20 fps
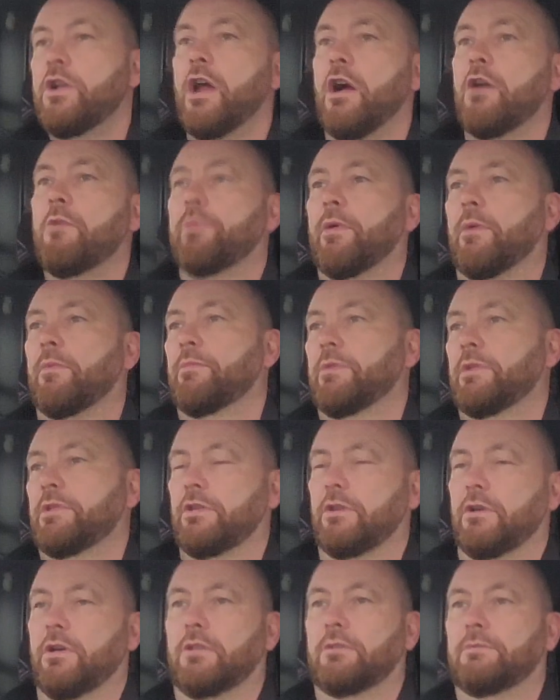No problem at
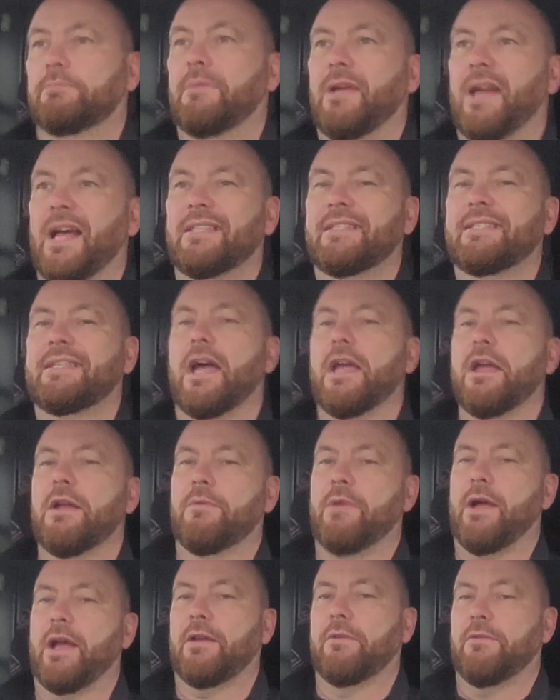all. I tie a
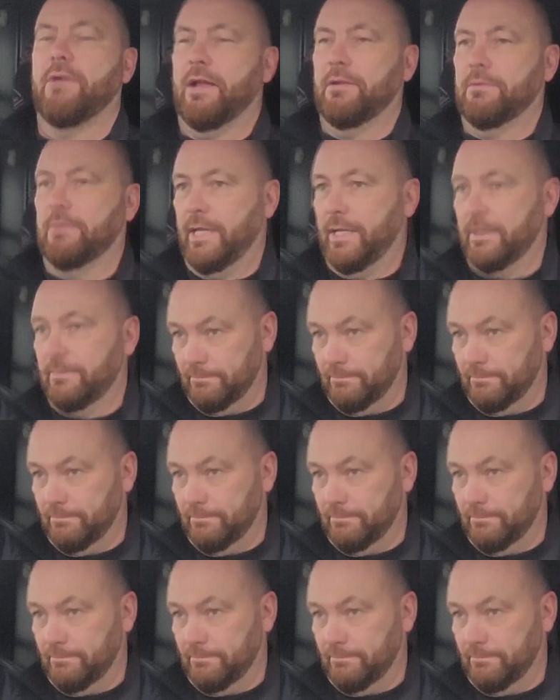rag around it.